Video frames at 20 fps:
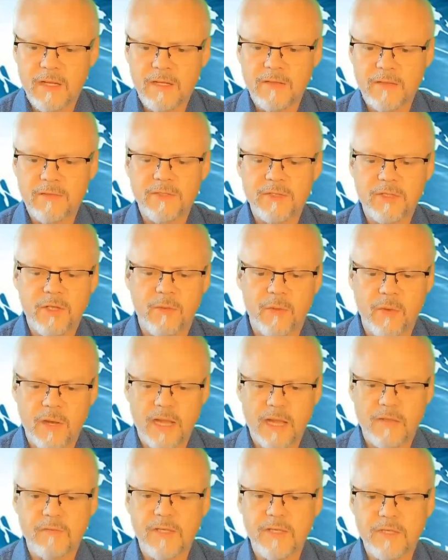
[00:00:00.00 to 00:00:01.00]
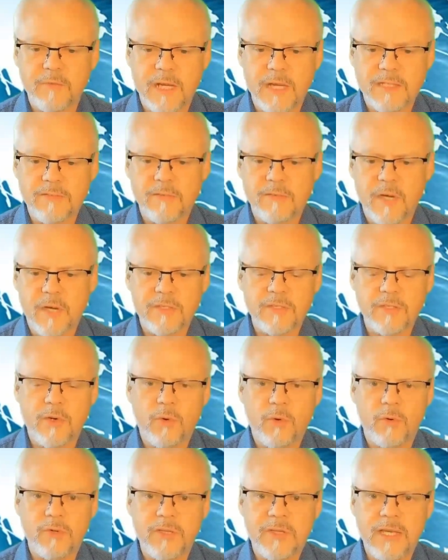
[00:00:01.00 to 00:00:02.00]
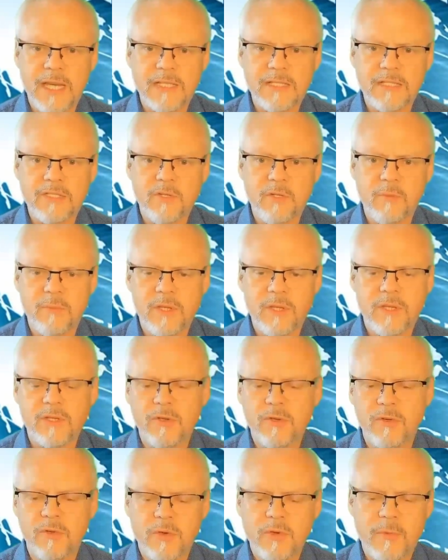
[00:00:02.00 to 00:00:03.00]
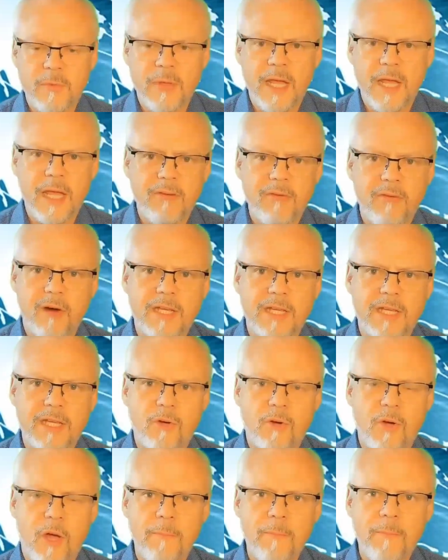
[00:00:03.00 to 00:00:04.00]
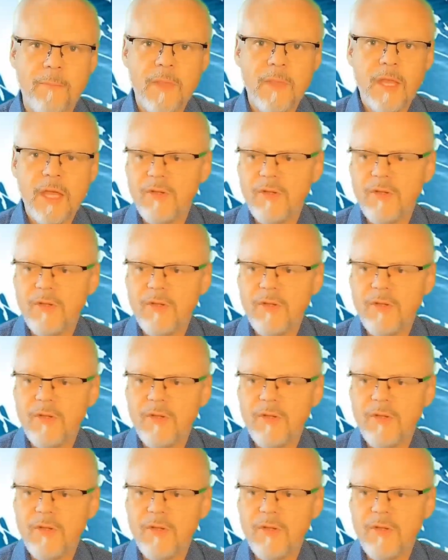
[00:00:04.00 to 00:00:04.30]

The zone collectively spends around €282 billion per year fighting crime.